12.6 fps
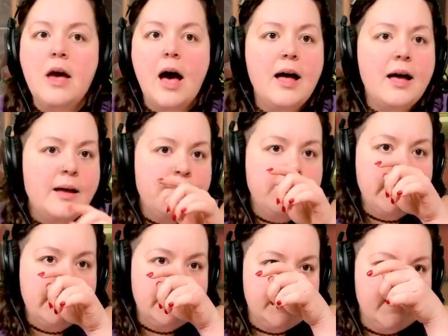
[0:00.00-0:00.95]

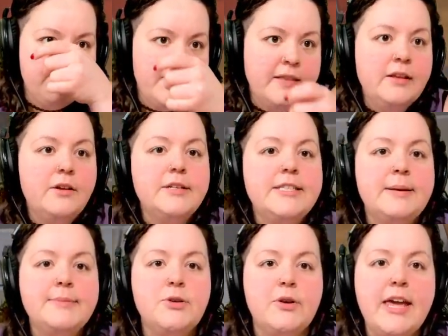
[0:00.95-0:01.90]
Um, finally learned
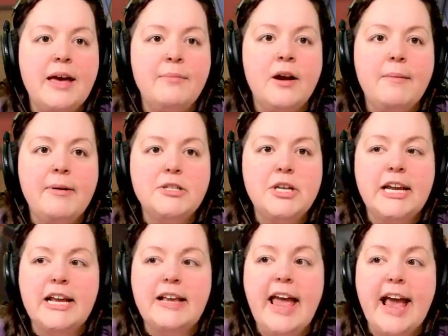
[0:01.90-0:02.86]
Sims 3 camera. I'm actually
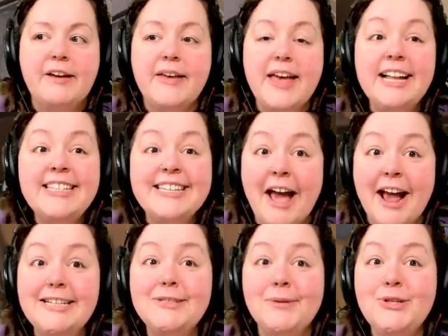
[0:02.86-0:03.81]
getting a hang of it. It's
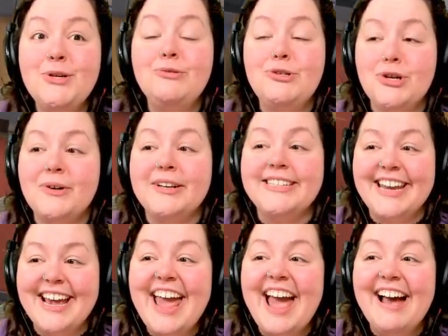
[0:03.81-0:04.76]
nice once you do, isn't
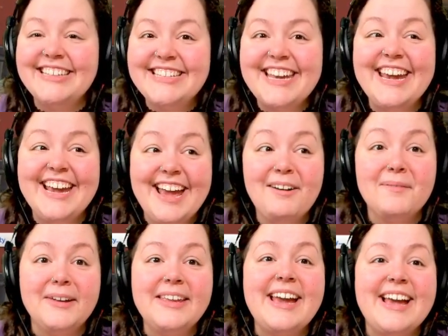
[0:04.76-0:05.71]
it, Cassie? It
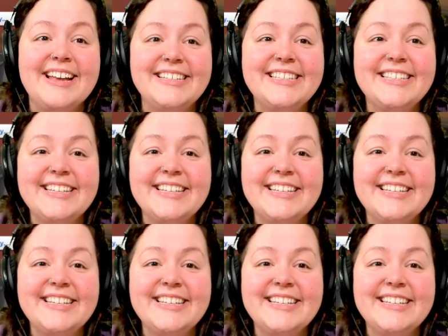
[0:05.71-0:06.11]
really is.